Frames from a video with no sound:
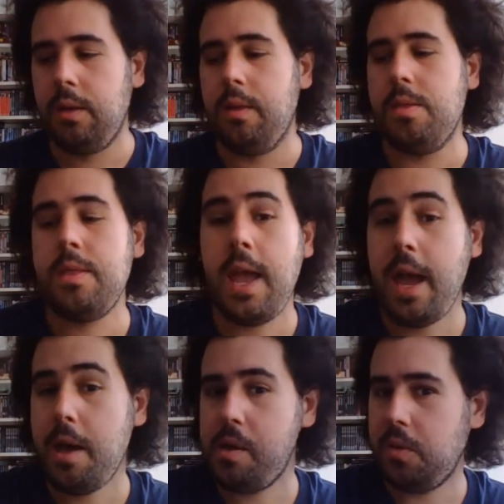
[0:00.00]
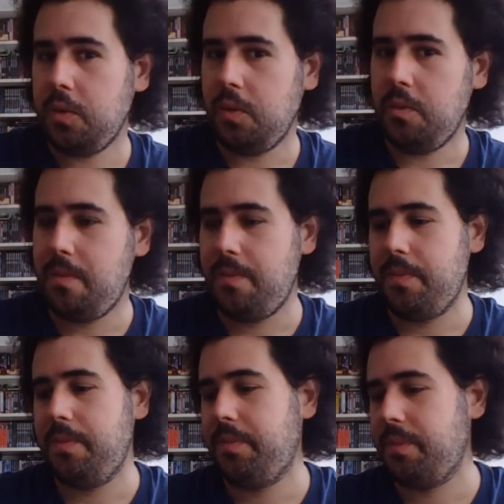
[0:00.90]
Now,
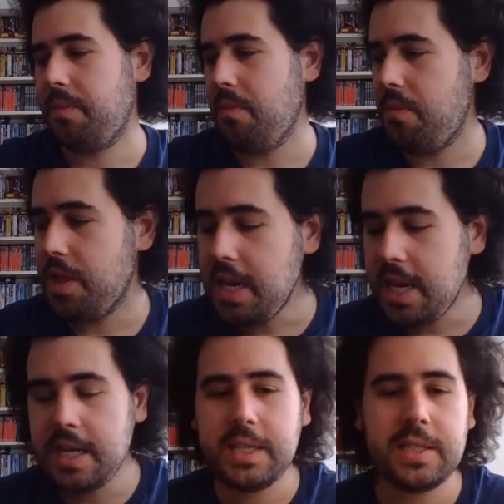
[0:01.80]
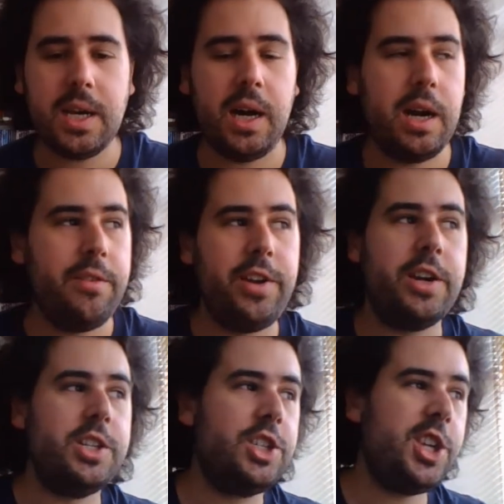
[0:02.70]
these are
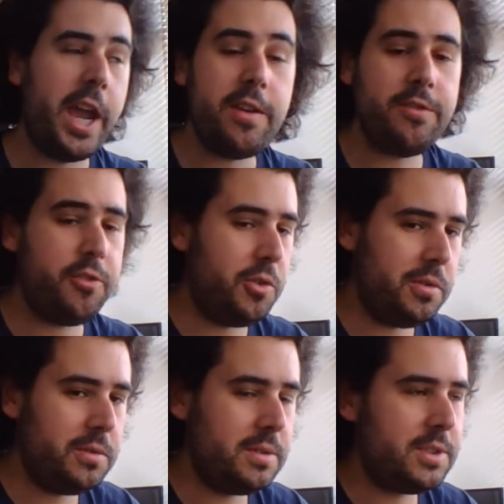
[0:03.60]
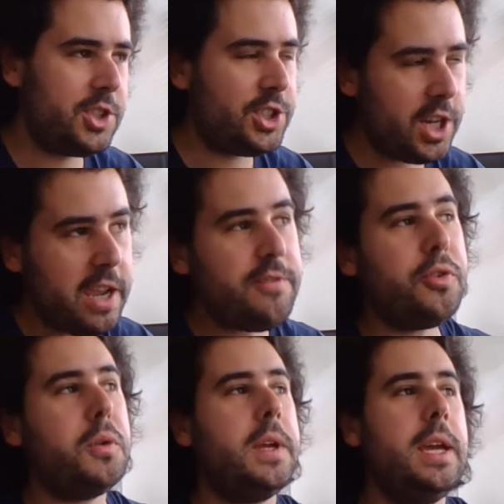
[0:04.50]
very shameful
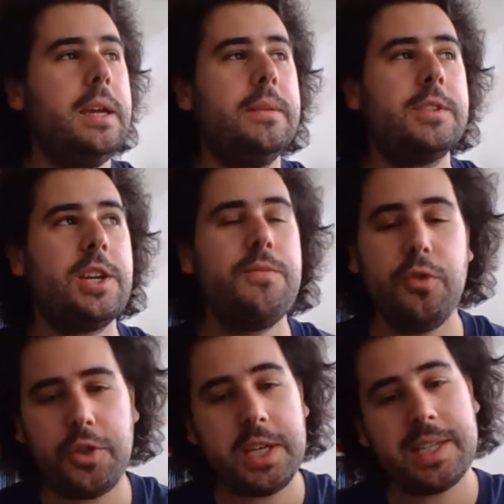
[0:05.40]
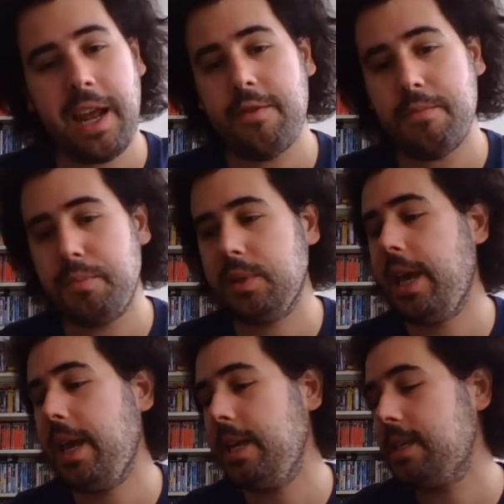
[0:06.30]
games, shameful things that I haven't
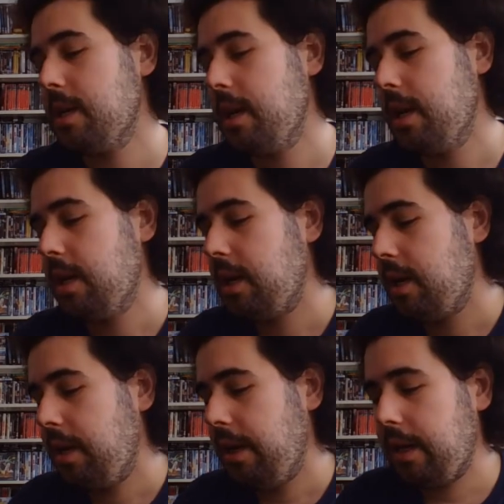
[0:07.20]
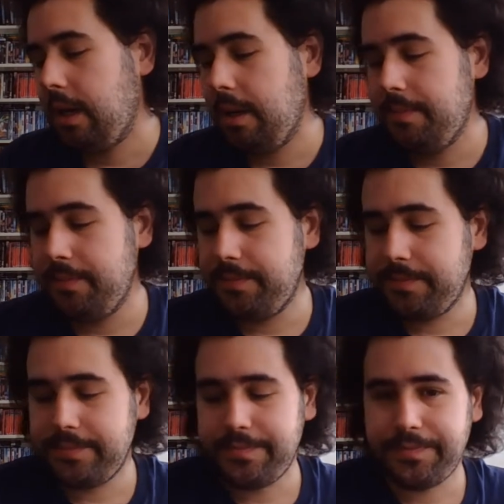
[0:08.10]
played.
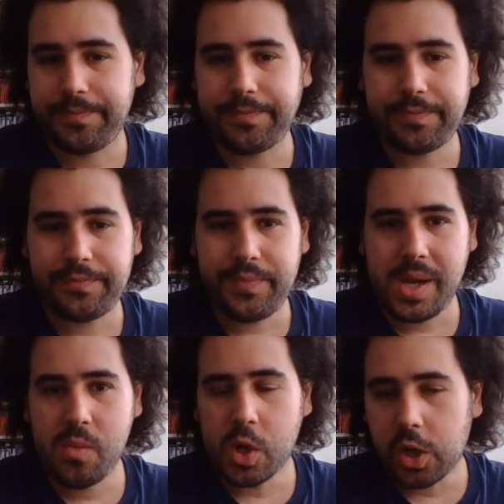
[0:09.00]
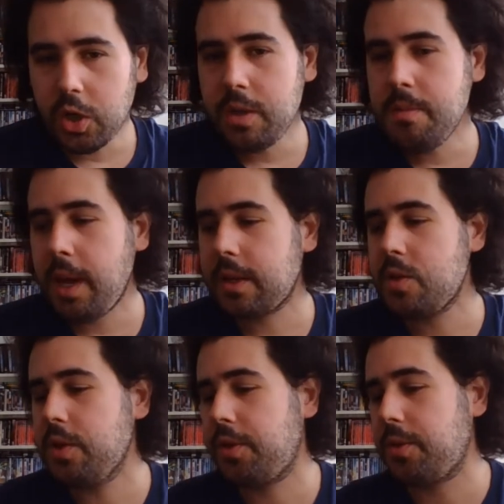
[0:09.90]
We're going back
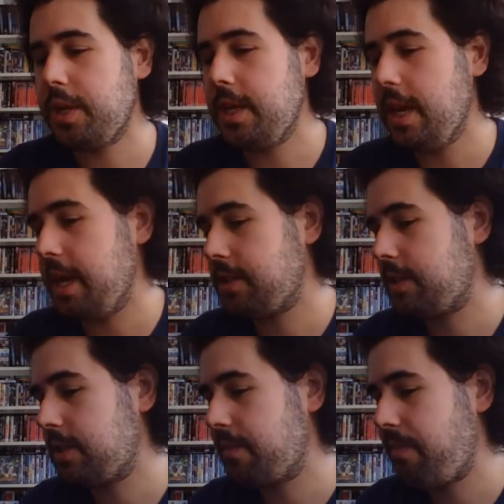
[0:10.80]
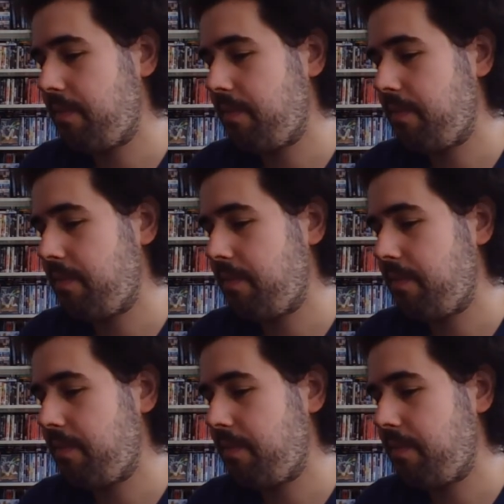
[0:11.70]
to the 3DS,